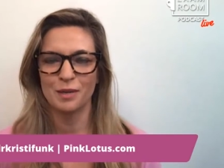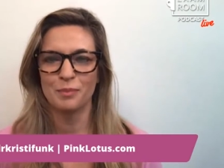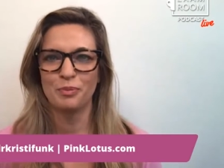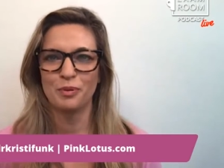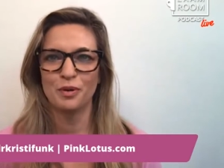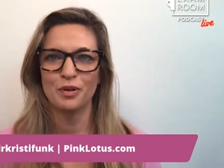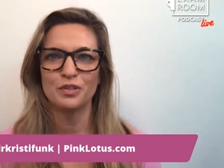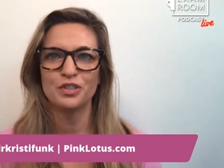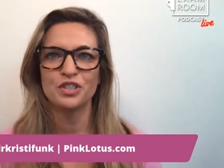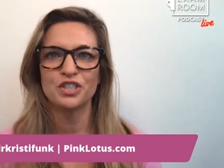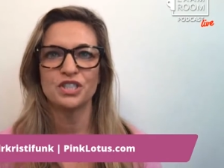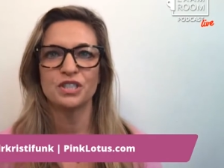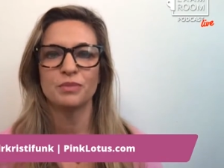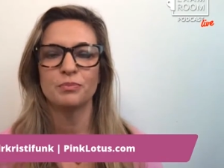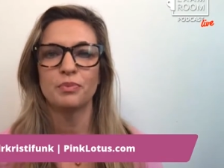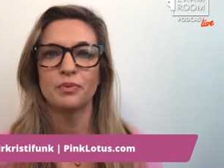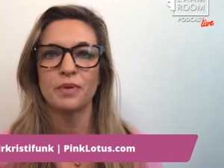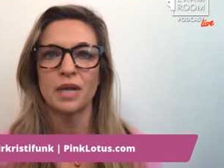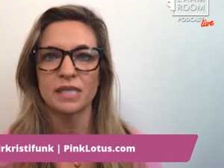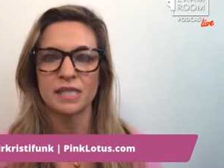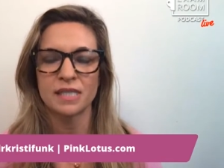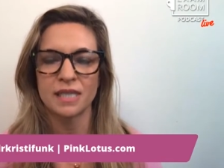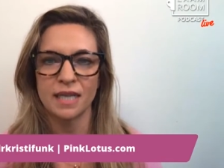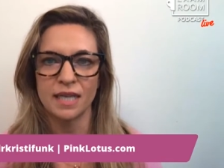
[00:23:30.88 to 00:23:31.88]
approach to
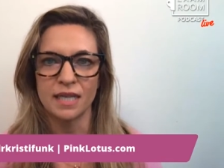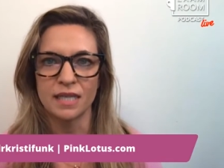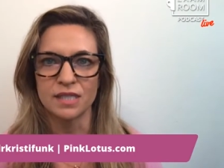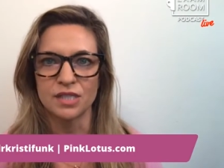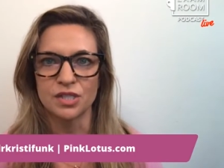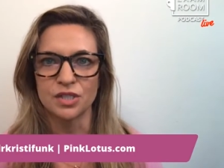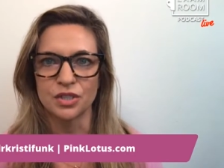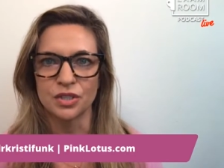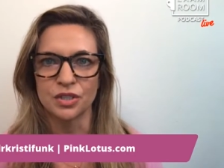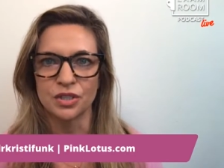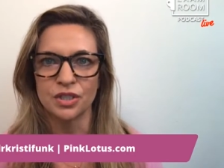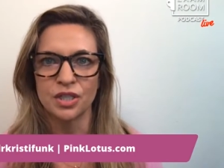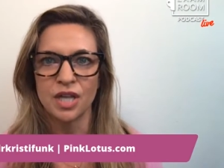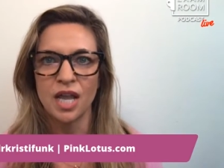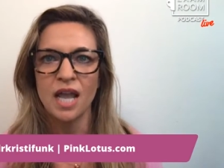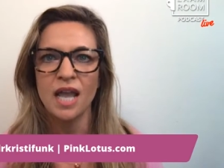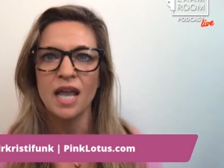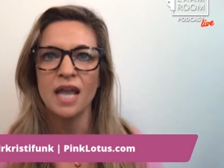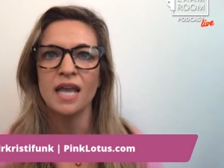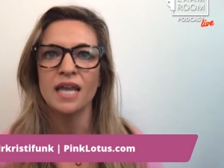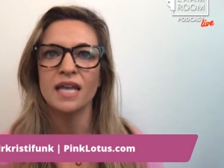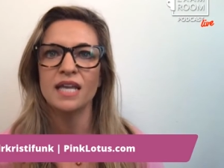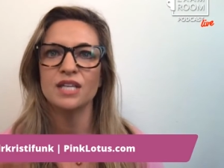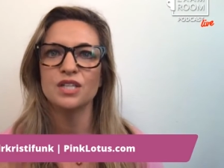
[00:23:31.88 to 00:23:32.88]
breast cancer
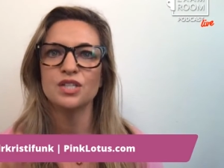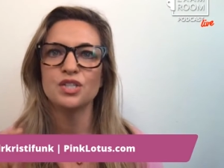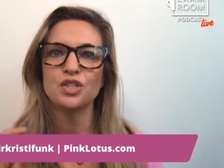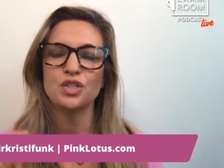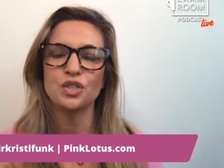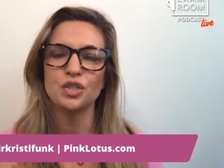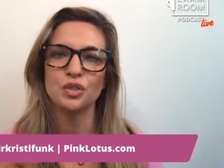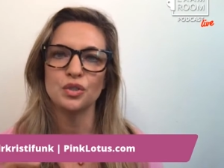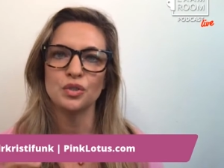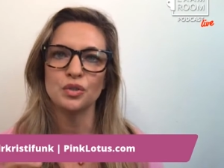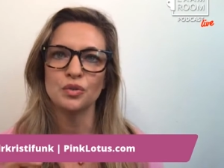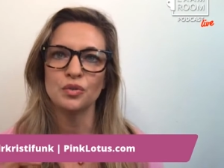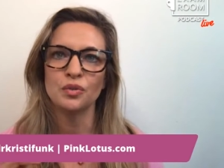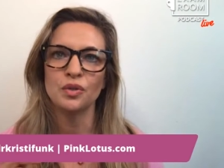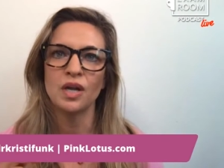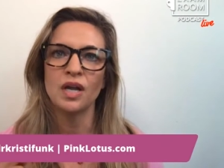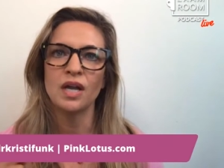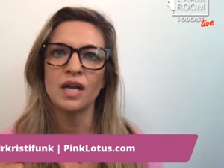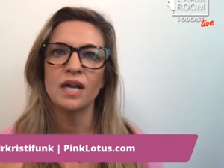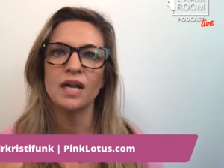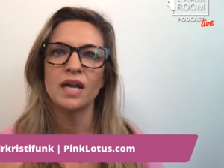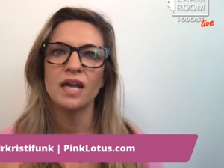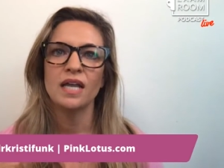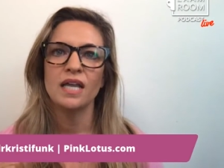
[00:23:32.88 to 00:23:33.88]
is to
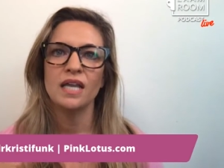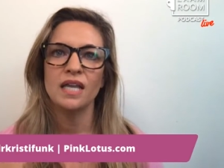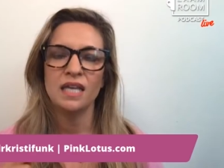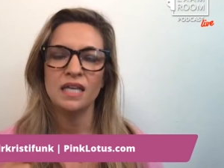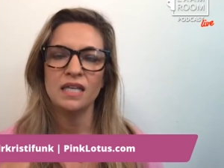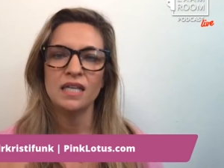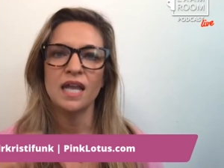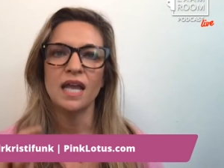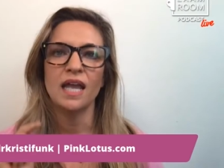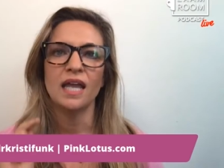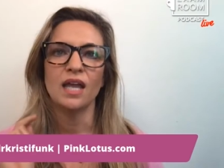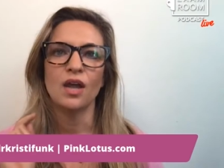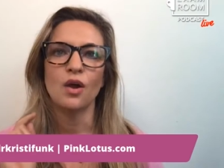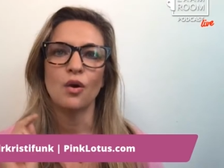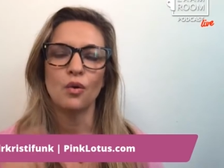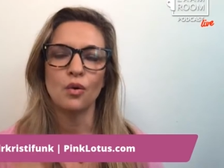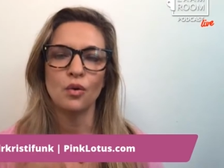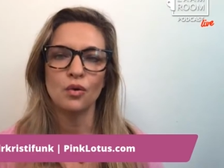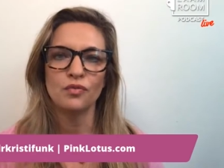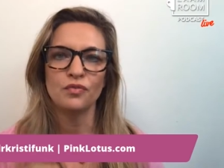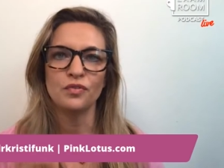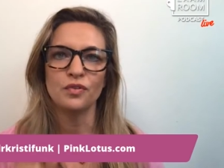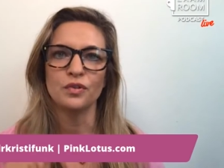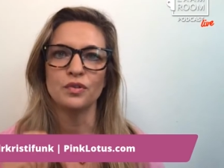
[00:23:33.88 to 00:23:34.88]
eat a
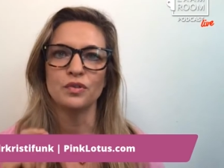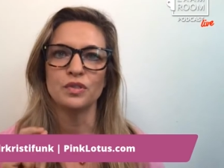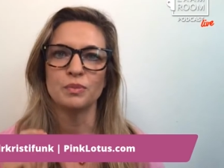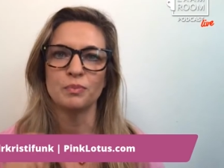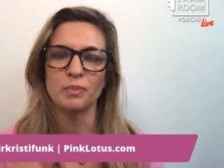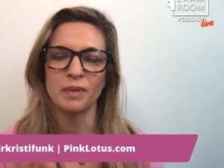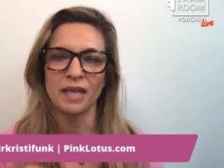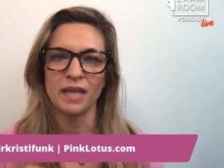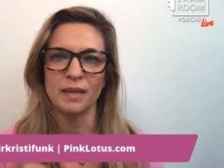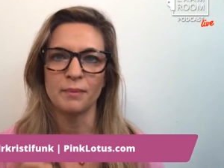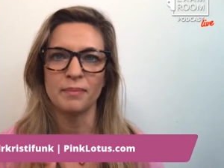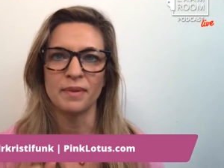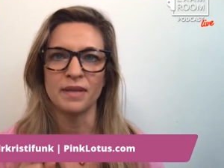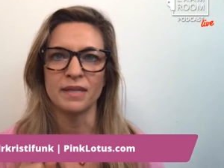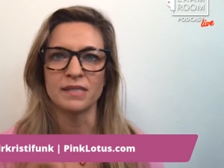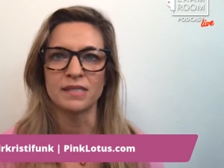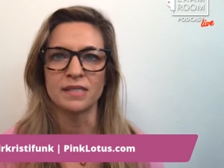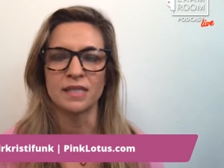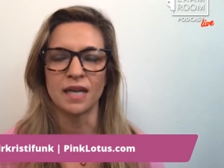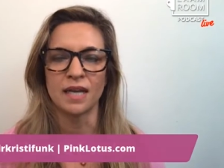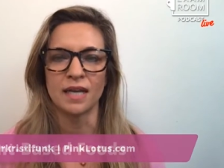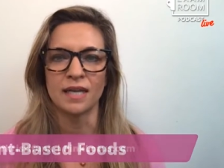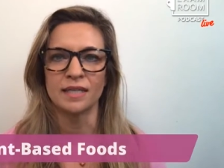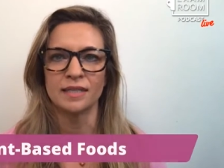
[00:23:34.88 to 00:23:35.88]
whole foods plant based
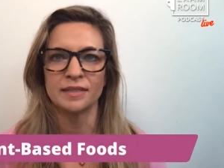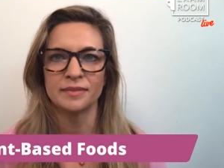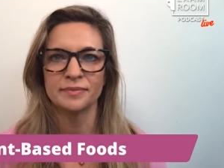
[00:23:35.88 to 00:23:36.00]
diet.